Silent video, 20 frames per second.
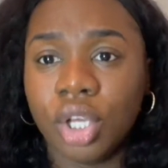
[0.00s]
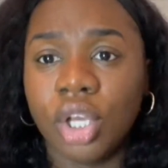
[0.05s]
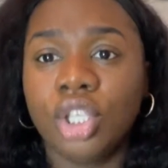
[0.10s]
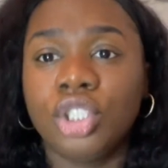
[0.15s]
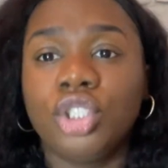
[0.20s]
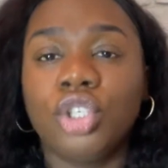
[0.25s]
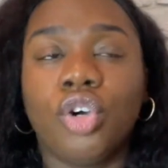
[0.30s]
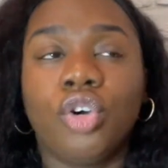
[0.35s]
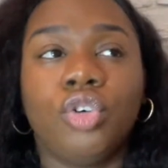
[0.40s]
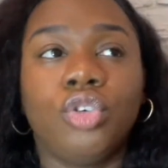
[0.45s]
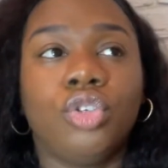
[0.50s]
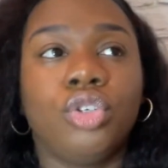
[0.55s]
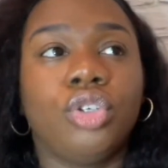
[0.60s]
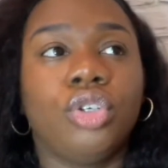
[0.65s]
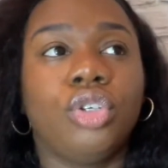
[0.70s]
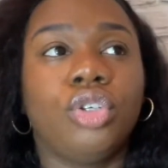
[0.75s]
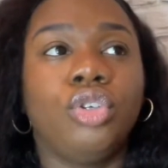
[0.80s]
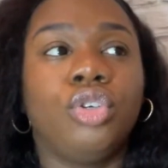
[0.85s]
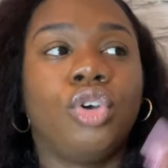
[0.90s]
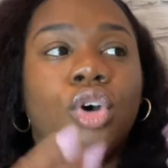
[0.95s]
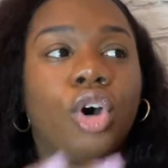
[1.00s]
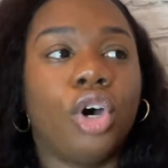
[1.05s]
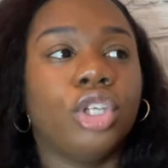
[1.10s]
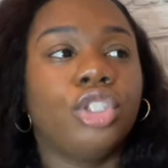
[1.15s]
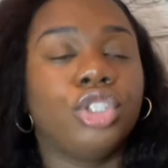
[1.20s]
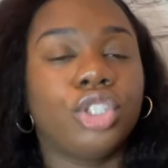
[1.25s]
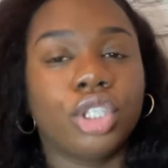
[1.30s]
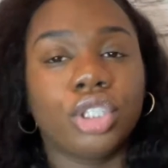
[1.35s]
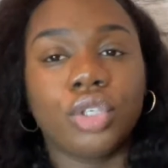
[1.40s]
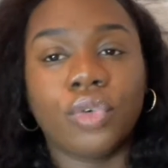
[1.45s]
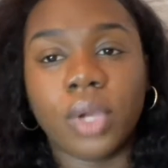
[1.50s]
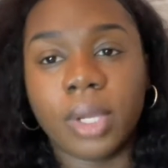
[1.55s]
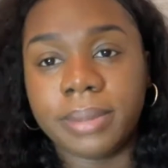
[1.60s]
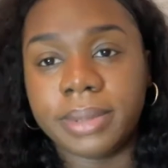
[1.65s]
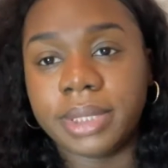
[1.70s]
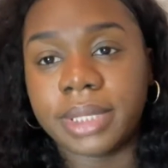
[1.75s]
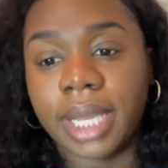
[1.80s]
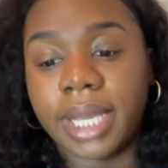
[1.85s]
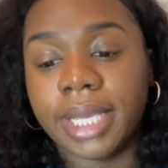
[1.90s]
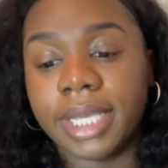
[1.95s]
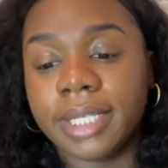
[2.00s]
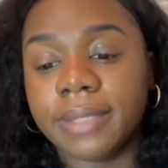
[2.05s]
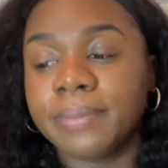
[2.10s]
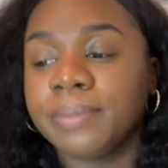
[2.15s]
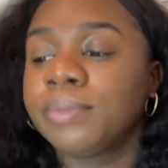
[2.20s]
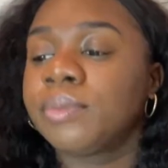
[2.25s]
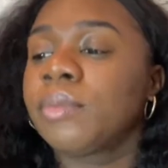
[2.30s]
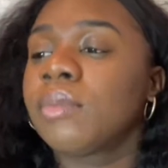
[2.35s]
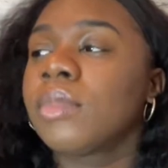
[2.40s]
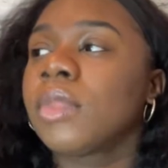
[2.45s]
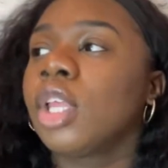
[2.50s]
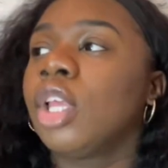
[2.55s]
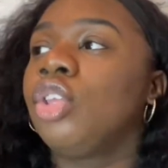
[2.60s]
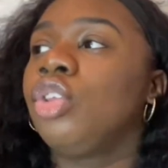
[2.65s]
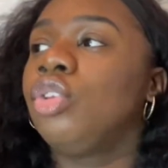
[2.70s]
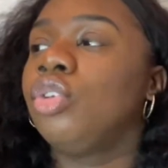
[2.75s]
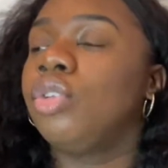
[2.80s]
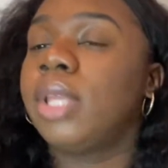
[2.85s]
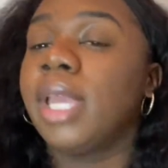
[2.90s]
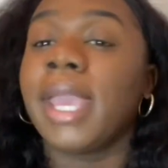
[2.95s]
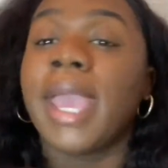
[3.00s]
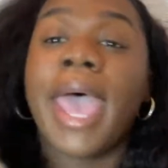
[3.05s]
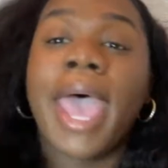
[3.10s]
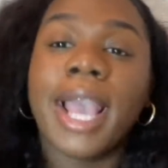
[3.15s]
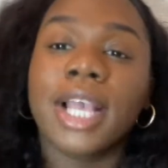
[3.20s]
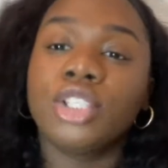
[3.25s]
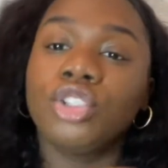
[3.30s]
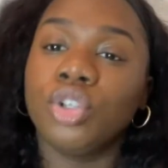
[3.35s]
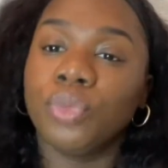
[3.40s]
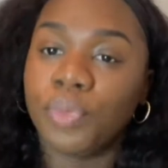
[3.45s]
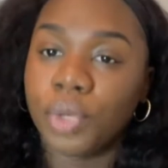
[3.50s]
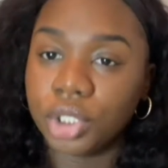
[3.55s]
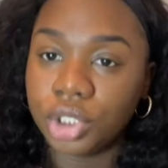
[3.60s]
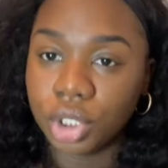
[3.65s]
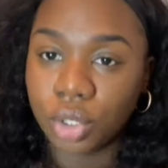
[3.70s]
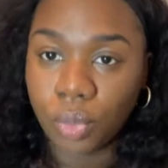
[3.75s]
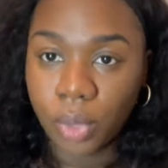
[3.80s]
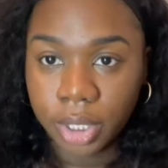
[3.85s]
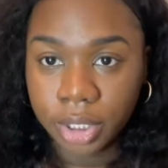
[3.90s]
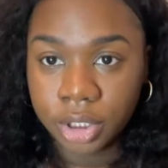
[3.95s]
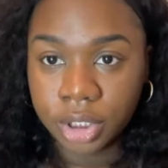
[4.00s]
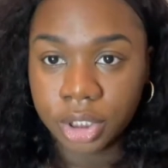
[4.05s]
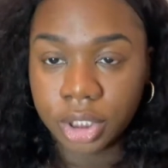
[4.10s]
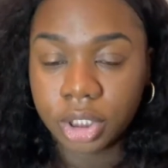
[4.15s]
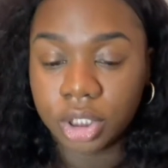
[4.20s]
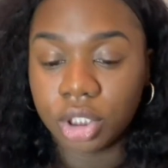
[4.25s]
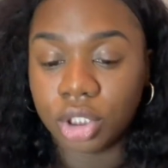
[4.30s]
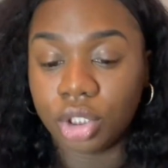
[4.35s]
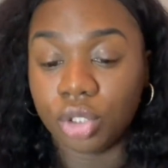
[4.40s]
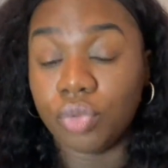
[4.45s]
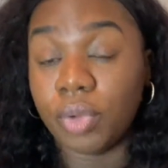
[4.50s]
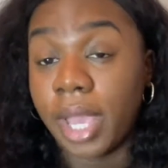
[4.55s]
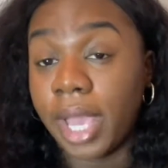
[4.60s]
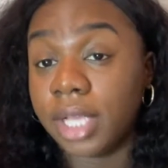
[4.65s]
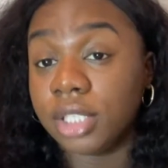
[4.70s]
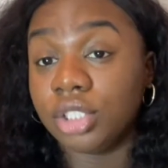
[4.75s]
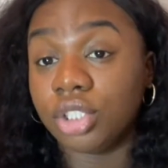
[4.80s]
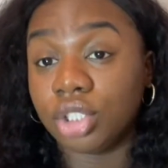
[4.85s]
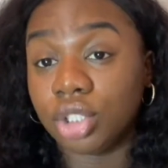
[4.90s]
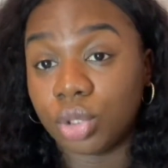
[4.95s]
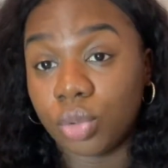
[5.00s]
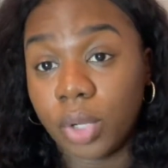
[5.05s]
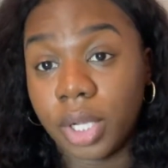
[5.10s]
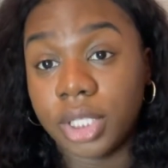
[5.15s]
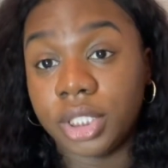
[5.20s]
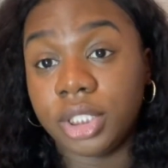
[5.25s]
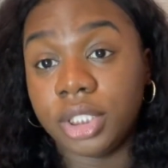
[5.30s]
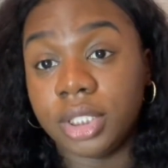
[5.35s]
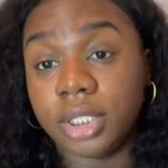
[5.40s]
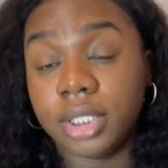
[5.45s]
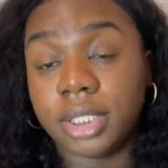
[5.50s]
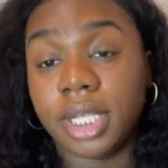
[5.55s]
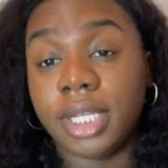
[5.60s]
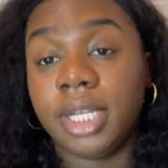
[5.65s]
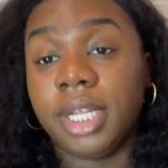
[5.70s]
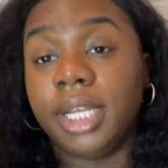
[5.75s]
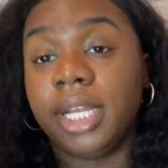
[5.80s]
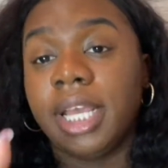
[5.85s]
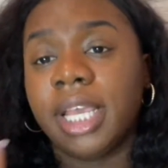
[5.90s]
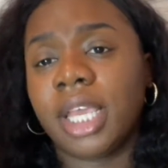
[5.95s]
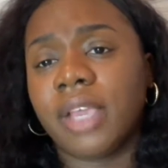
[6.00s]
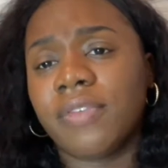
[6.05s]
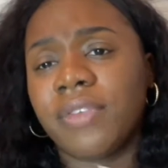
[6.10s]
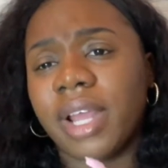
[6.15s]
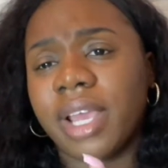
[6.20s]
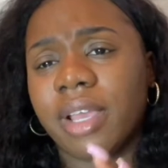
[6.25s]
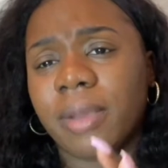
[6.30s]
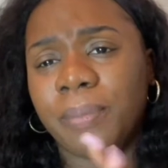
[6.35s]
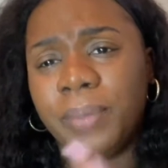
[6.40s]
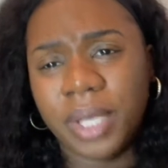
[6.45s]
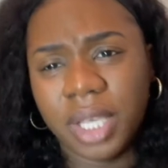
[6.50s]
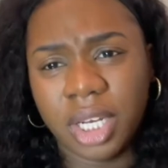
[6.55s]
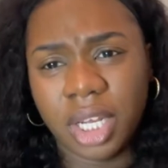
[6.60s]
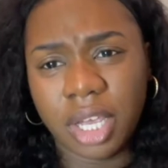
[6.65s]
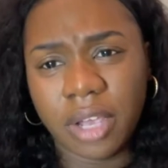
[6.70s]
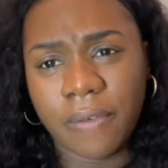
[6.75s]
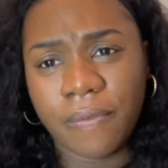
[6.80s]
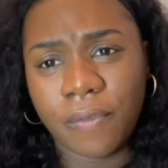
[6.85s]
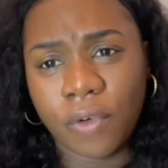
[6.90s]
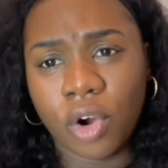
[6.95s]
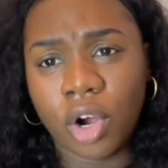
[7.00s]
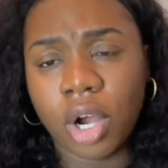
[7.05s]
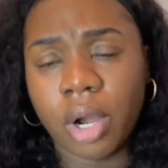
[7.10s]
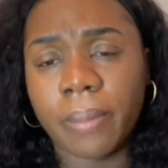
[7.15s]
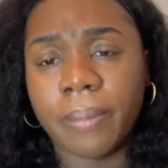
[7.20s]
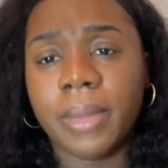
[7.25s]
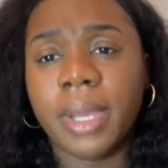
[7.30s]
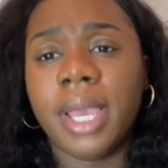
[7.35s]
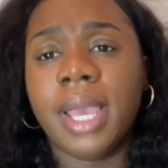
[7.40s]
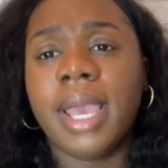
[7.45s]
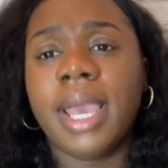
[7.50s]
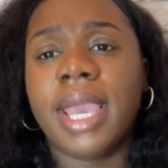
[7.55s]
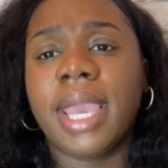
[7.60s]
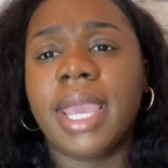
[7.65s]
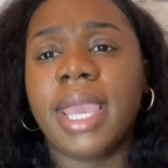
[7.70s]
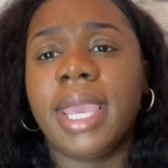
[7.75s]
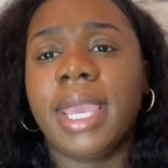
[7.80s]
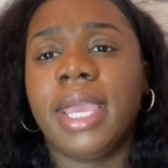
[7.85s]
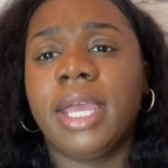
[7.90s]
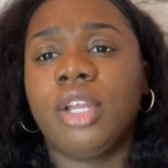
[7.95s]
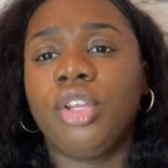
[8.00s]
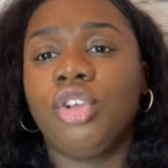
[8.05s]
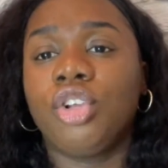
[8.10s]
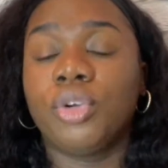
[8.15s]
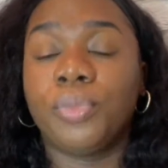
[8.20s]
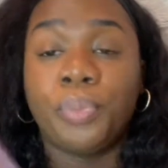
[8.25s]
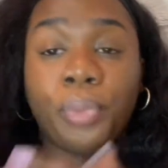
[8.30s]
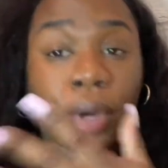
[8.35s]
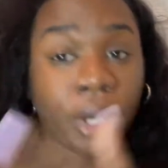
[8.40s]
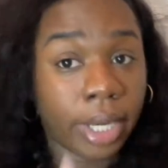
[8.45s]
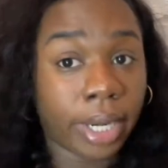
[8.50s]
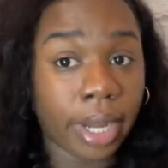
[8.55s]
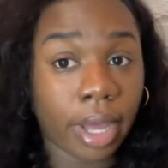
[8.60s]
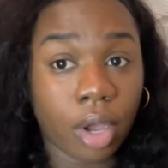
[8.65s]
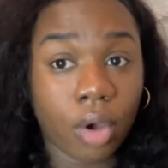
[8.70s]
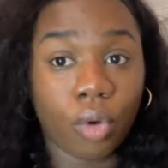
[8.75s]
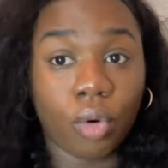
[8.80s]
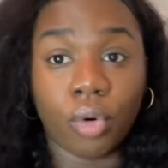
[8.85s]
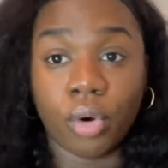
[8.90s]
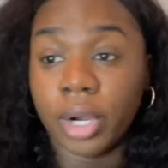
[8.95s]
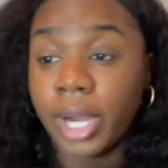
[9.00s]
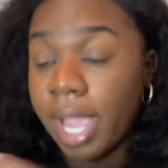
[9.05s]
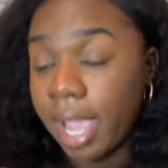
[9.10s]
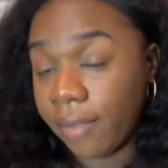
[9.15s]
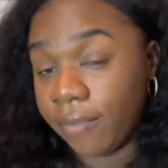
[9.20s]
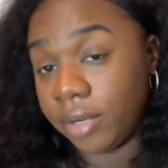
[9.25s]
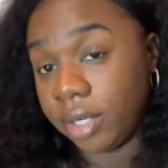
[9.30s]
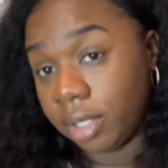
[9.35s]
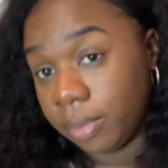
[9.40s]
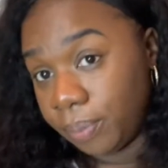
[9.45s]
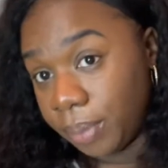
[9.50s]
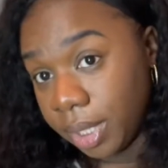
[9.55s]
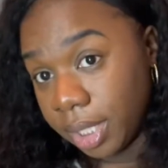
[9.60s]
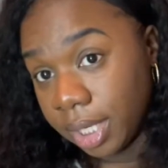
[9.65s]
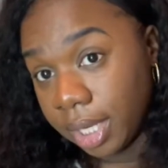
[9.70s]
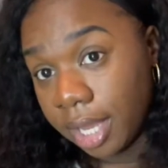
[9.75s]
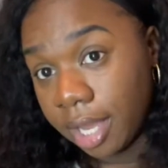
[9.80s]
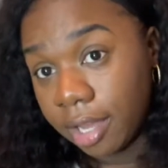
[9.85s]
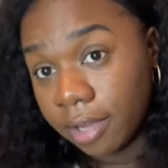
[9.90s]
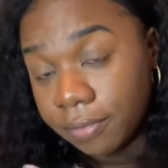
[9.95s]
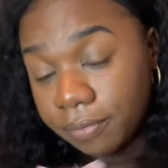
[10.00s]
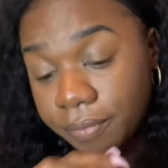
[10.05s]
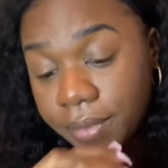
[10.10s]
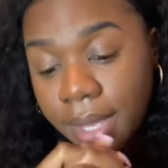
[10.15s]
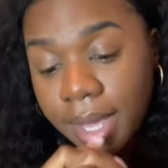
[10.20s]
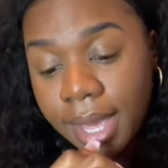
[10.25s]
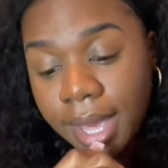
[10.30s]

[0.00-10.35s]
So you go onto the website, they ask you a bunch of questions, you answer those questions, and then they give like a PDF form, and you could print it out or have it in a PDF.